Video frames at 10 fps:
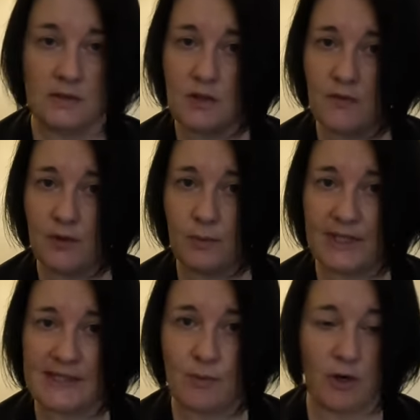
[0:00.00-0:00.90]
soften up when
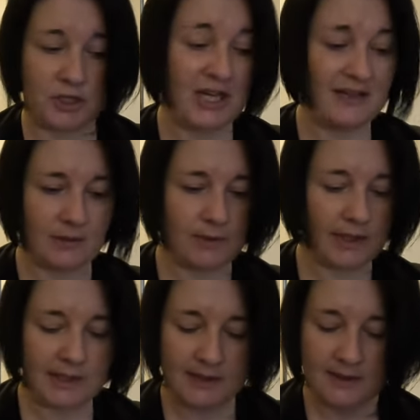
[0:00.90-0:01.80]
it's washed
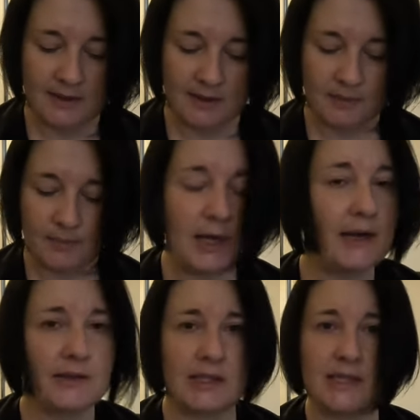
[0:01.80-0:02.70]
anyway, but
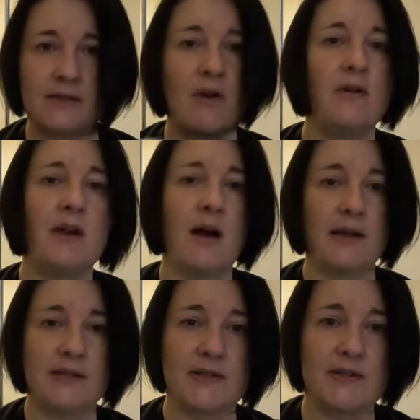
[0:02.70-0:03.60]
I think it's got a
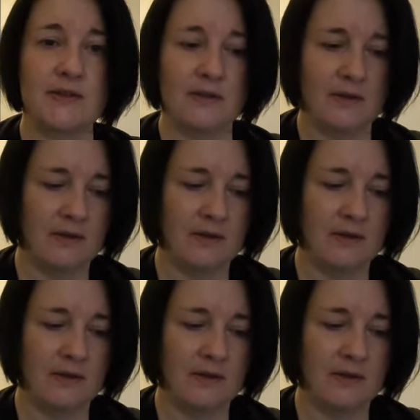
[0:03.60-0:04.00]
nice